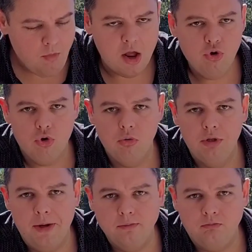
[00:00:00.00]
And not
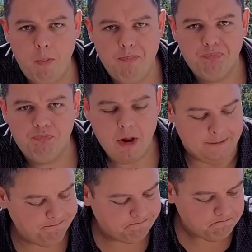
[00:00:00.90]
only
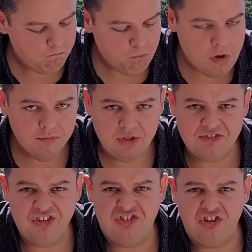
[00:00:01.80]

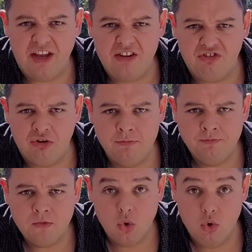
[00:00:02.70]
does it taste
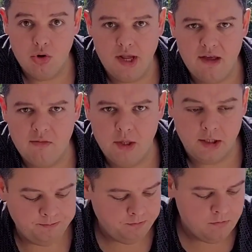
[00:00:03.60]

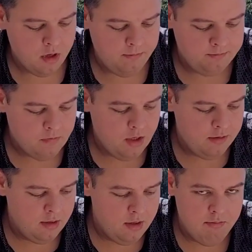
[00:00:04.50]
orgasmic,
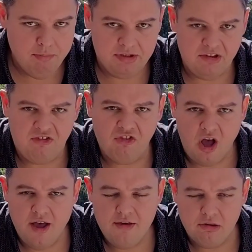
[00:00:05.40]
but the
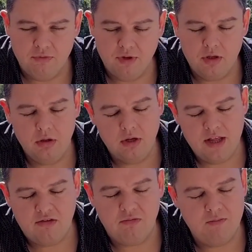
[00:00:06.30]
size of it,
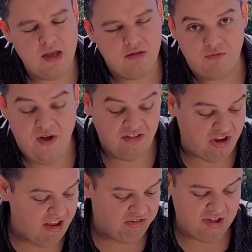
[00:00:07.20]
it's
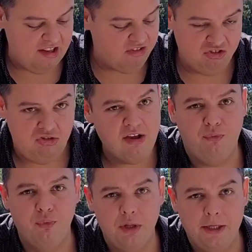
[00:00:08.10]
fantastic. It's
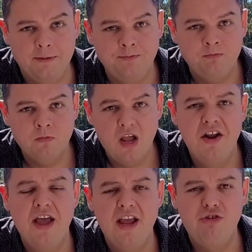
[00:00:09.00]
definitely
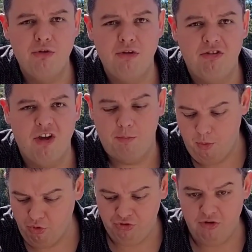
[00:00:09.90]
an Adrian size
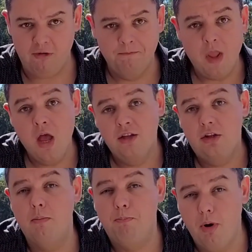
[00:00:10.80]
portions.
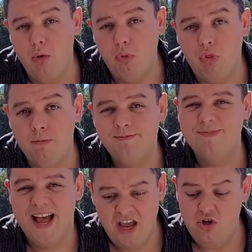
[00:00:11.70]
They're both
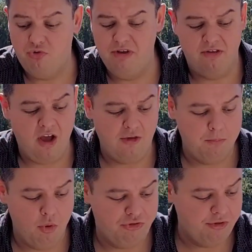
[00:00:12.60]
Adrian size
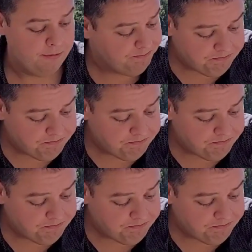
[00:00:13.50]
portions.